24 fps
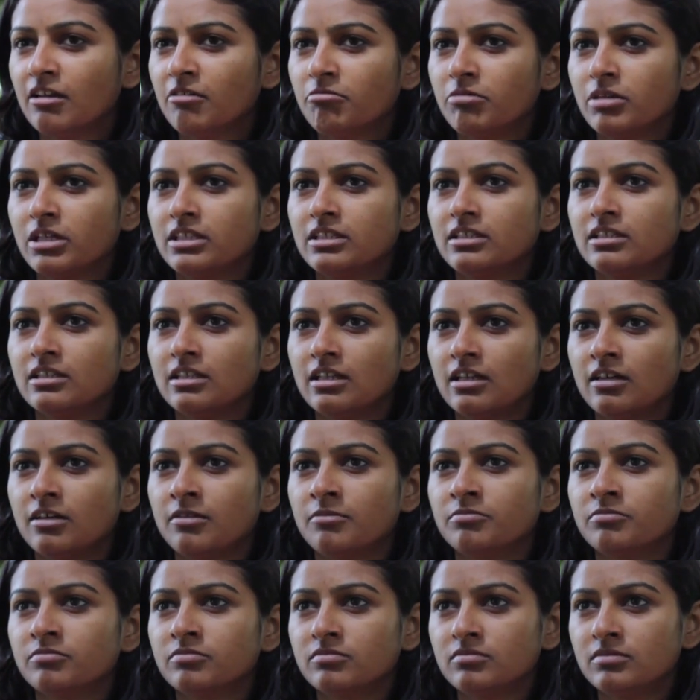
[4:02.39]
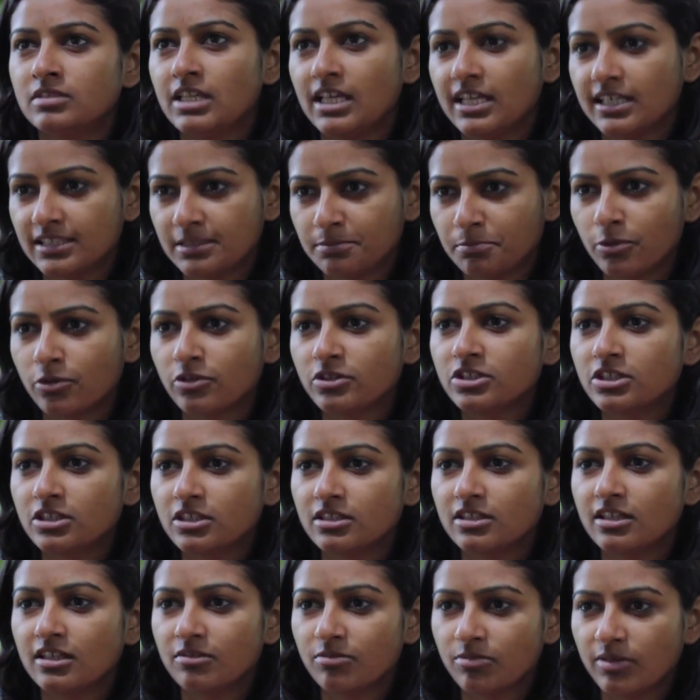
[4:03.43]
But the exposure
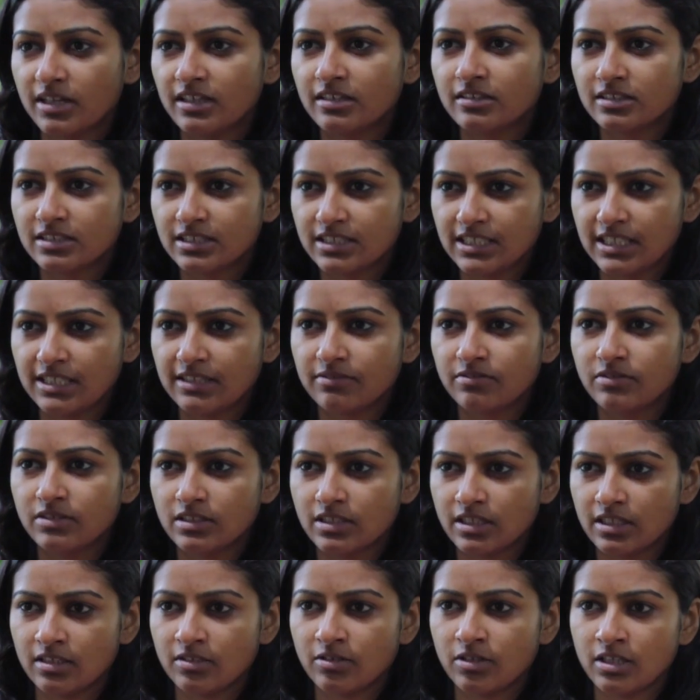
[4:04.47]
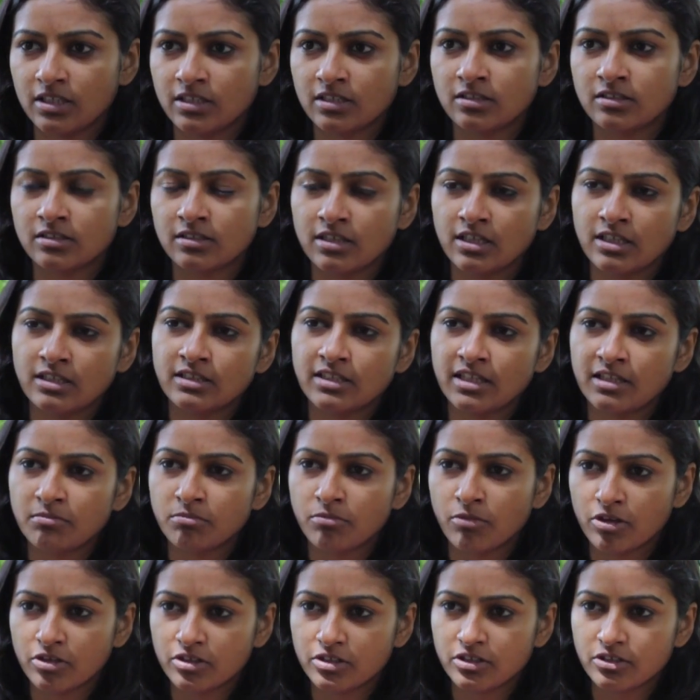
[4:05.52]
that one received in that
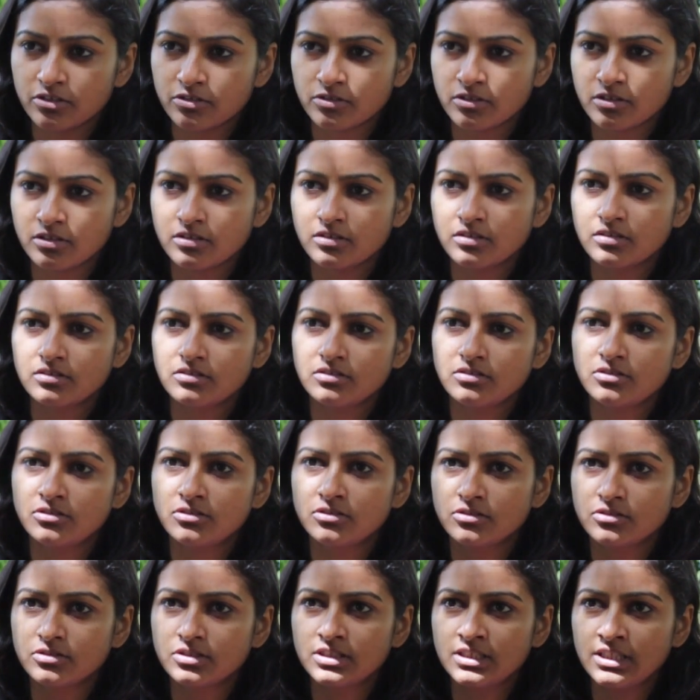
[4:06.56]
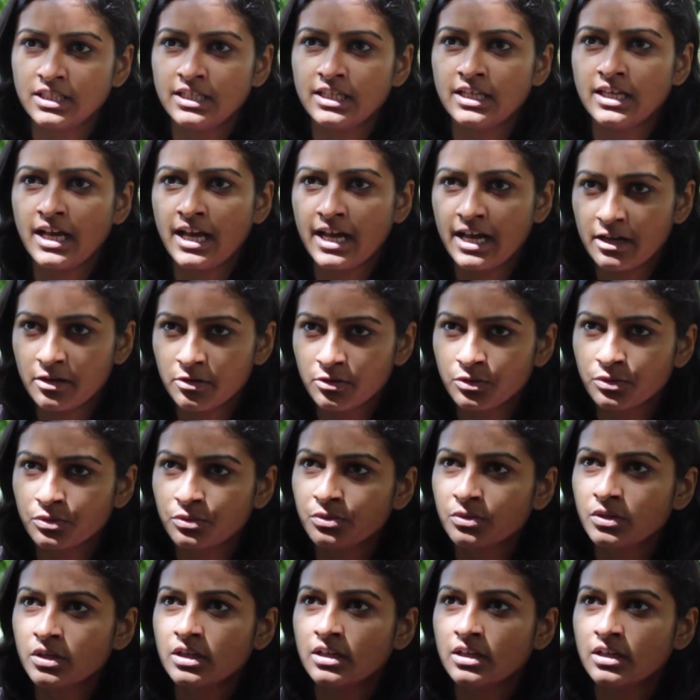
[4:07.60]
module to see how